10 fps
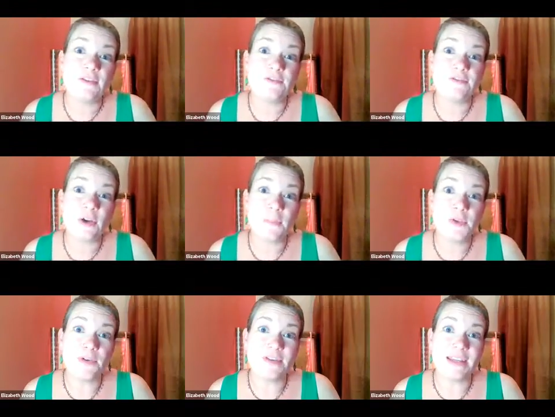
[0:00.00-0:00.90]
it from
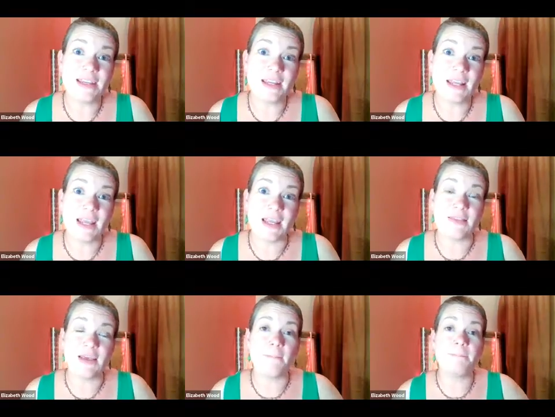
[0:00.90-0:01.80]
your
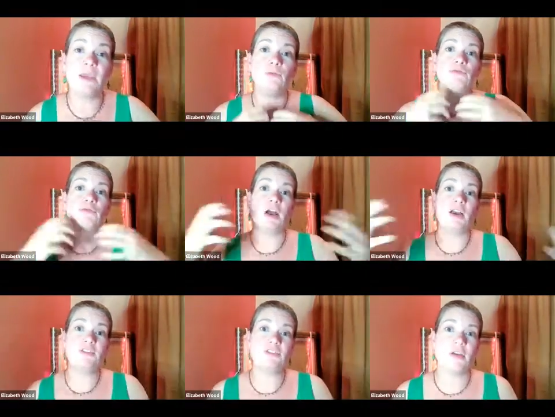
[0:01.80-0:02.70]
DNA. That big
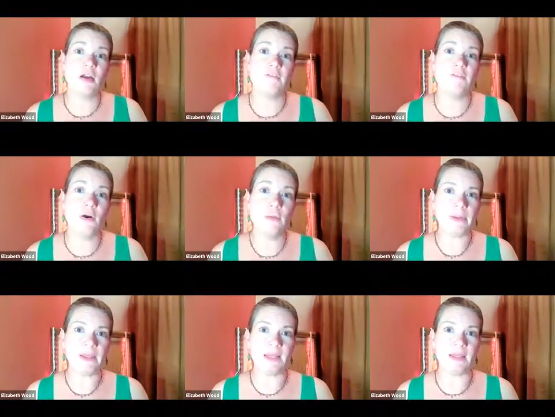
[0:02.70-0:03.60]
rush of
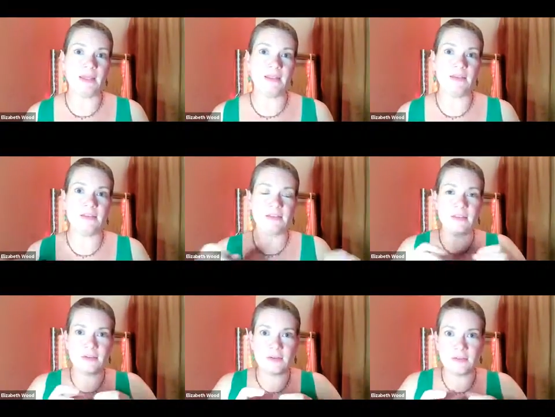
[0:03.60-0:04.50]
opening is
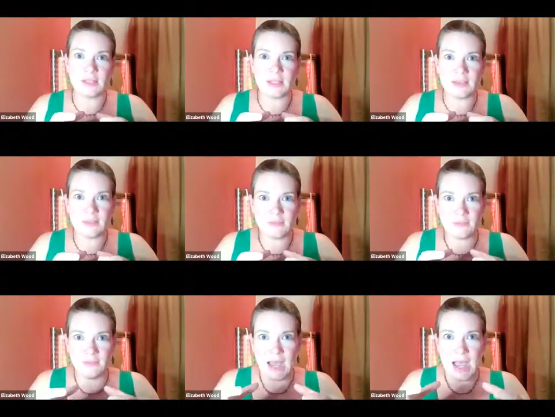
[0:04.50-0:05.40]
literally
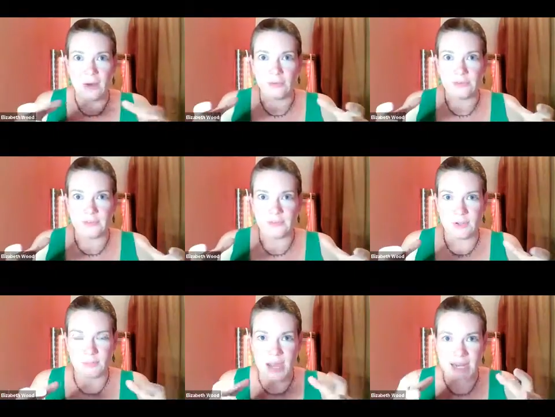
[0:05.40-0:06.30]
the house of
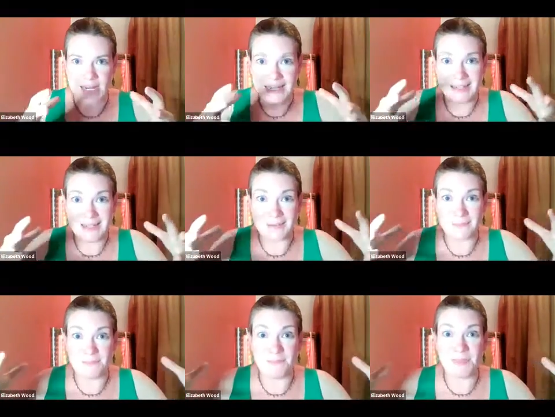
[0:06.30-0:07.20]
your body
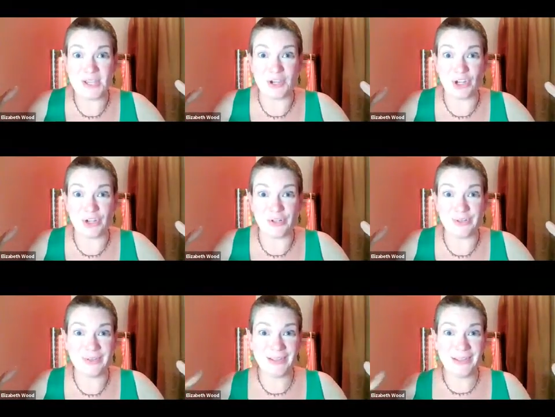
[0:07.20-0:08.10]
getting bigger,
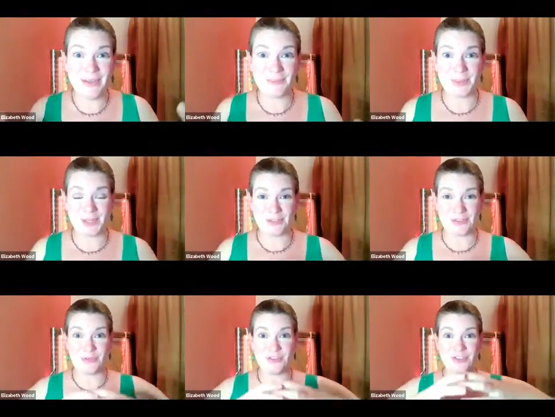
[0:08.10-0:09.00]

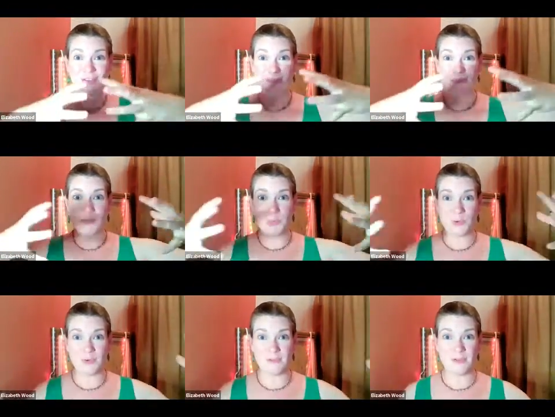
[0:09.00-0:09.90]
because you just
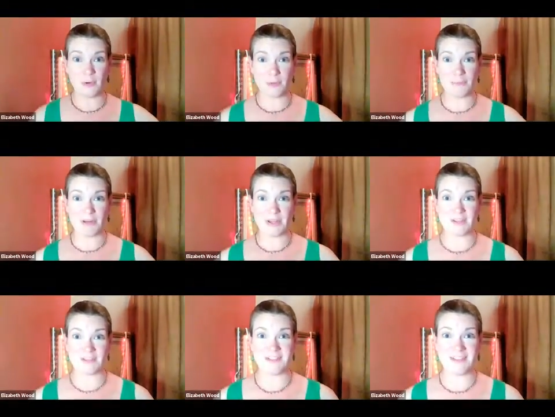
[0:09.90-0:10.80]
moved a whole bunch
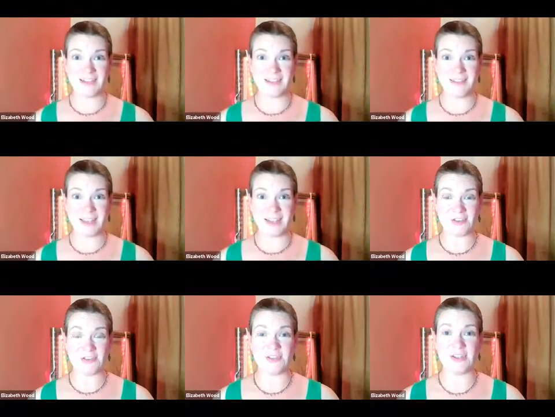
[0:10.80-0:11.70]
of dense
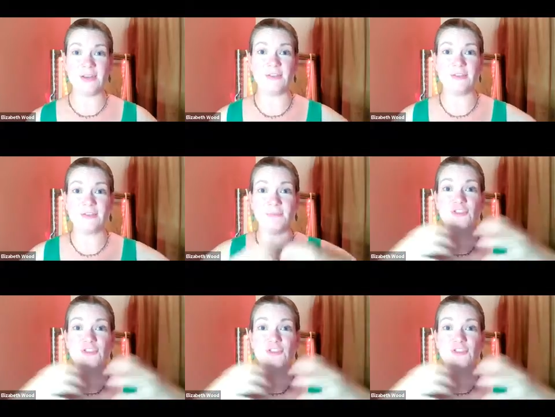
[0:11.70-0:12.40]
energy, some